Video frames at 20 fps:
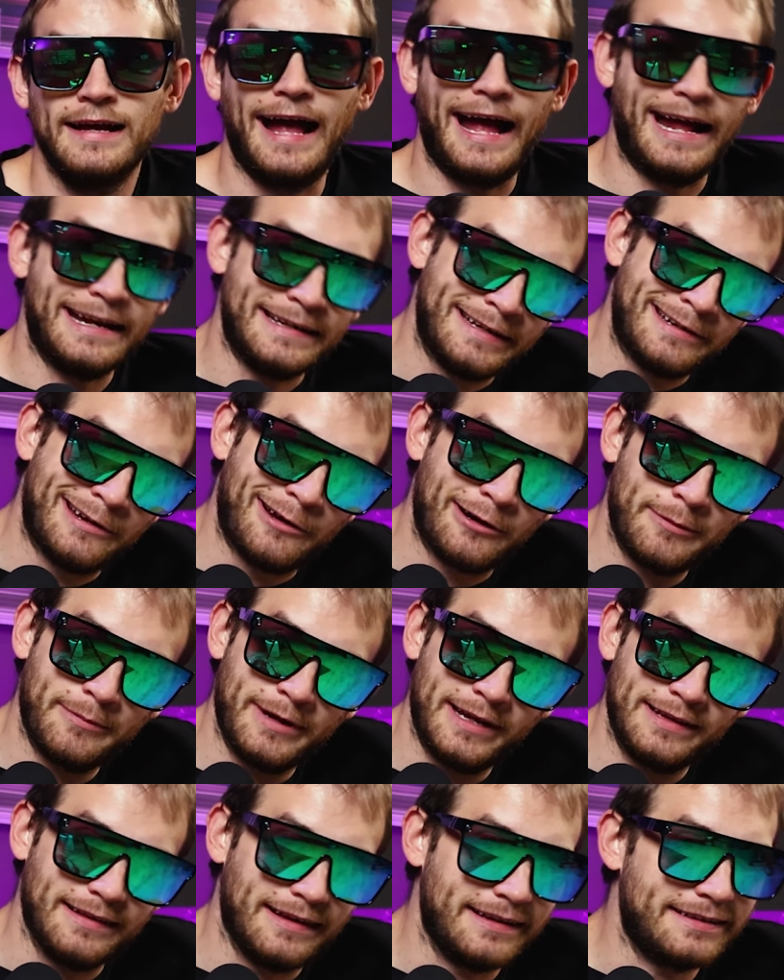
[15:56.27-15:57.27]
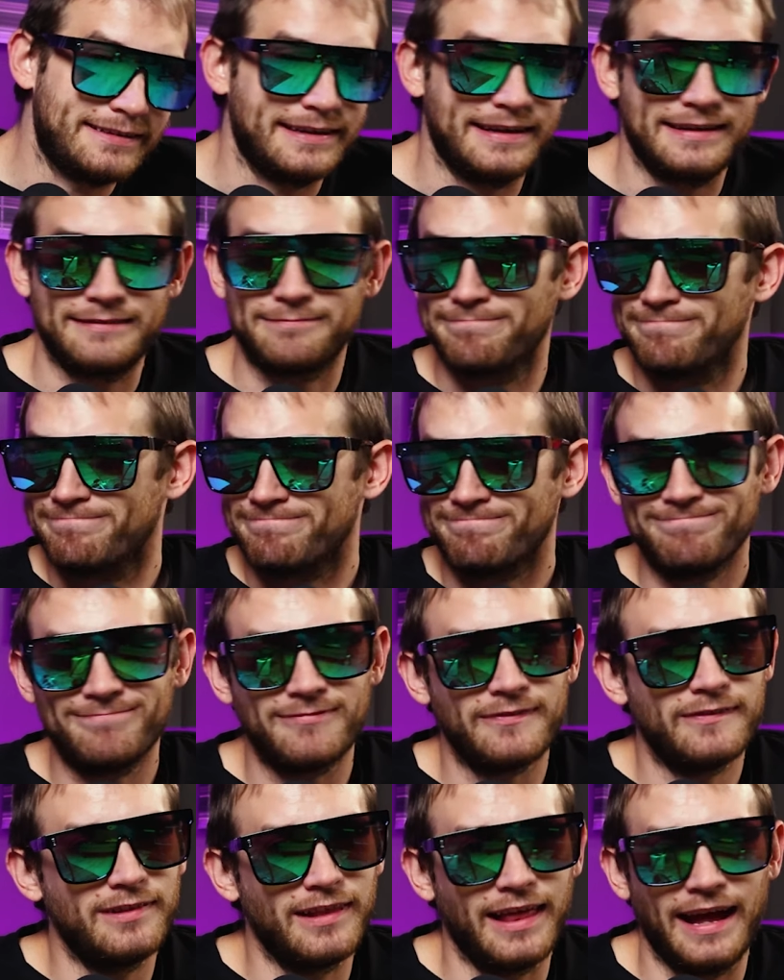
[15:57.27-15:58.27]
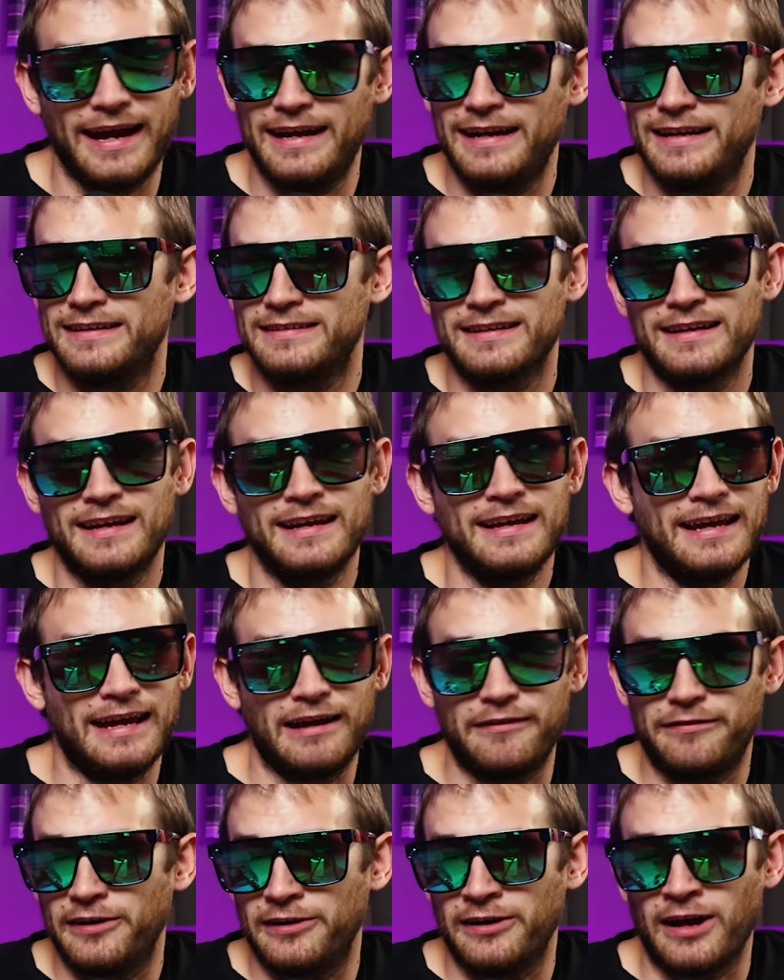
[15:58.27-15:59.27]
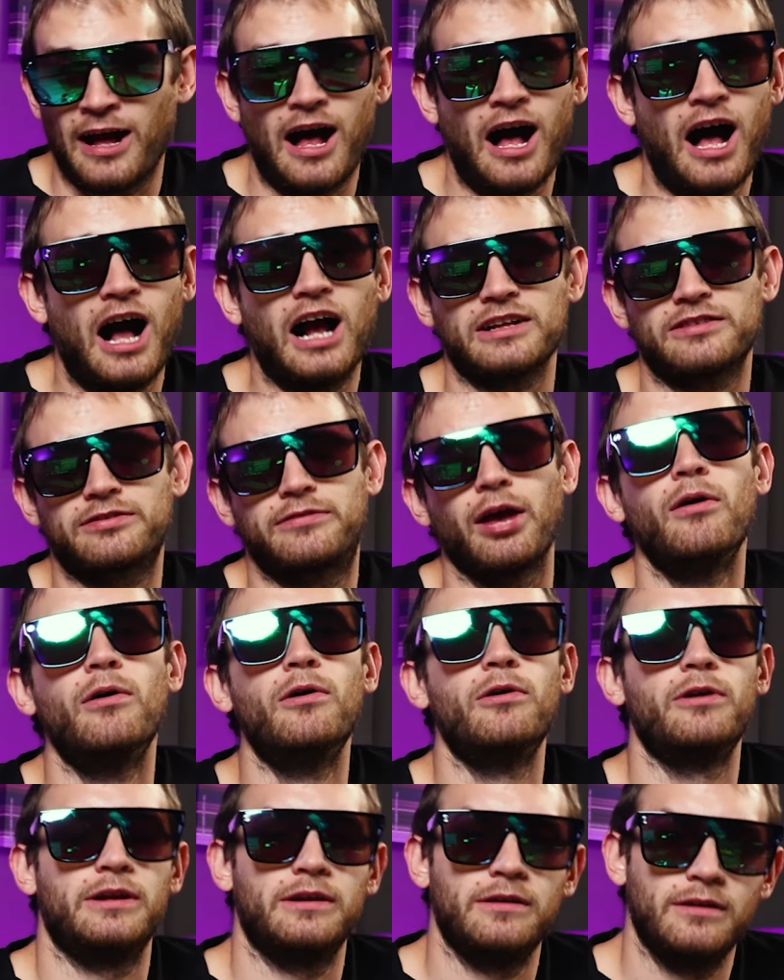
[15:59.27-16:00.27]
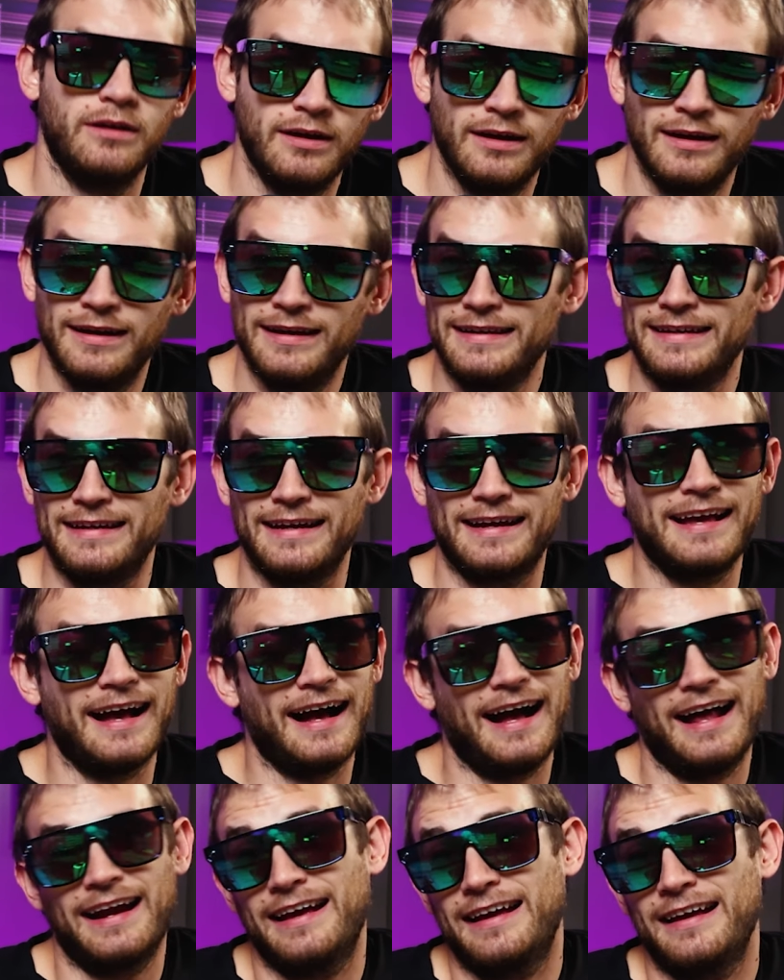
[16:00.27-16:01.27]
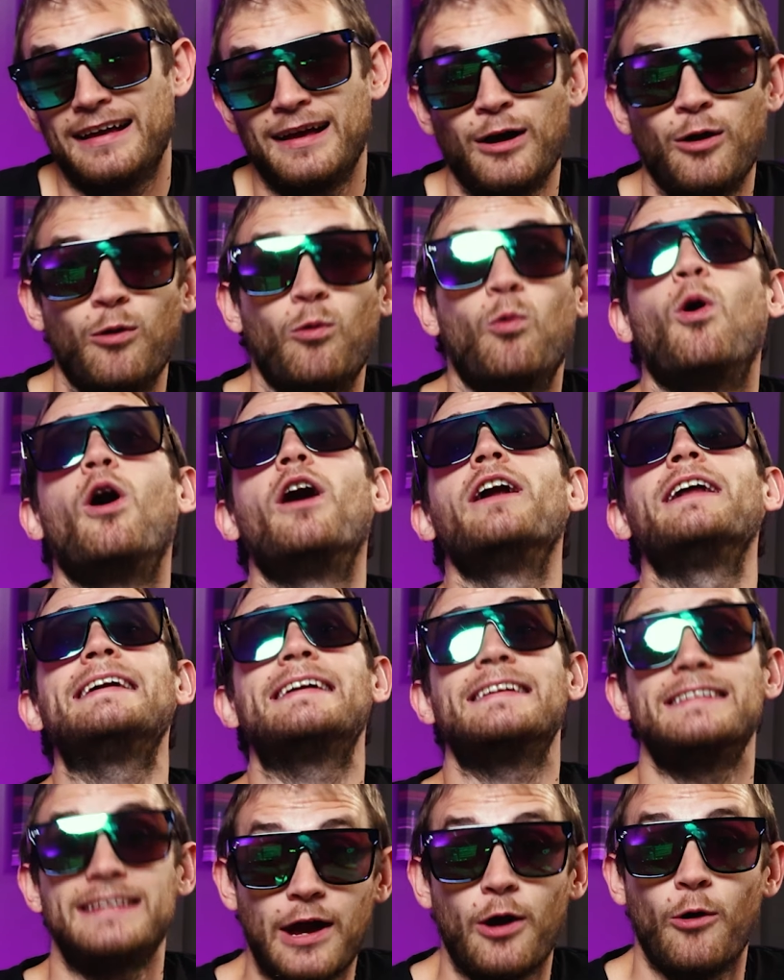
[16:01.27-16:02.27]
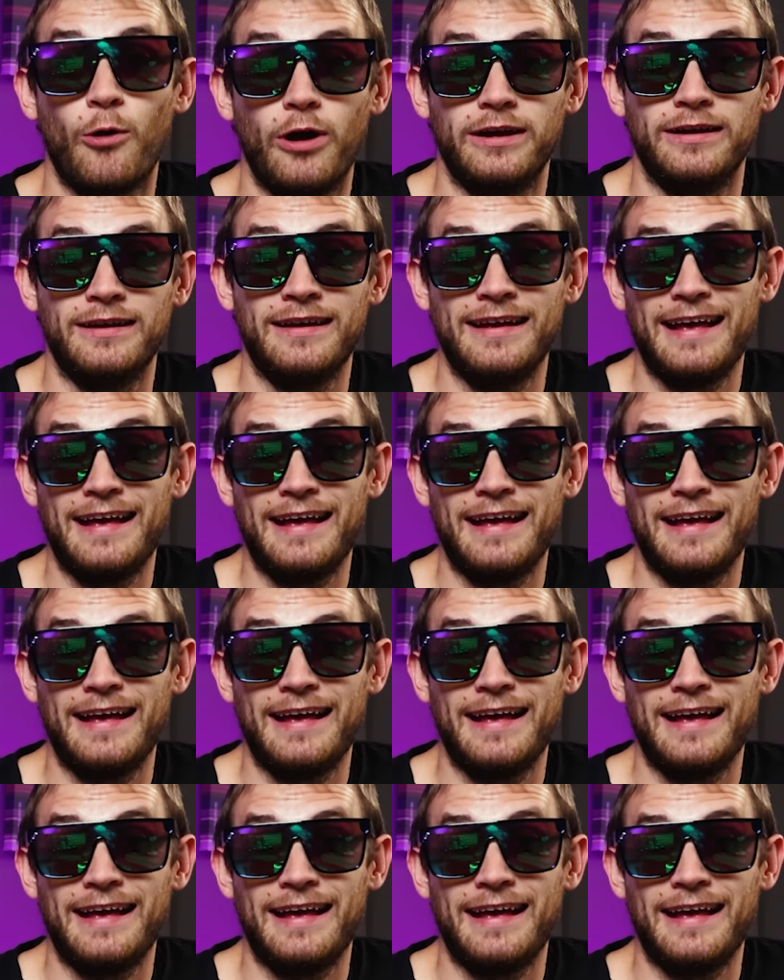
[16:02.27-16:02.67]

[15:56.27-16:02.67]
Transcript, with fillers: And you know what I mean? Listen, ladies, if you're not hot toing, you gotta what are you doing?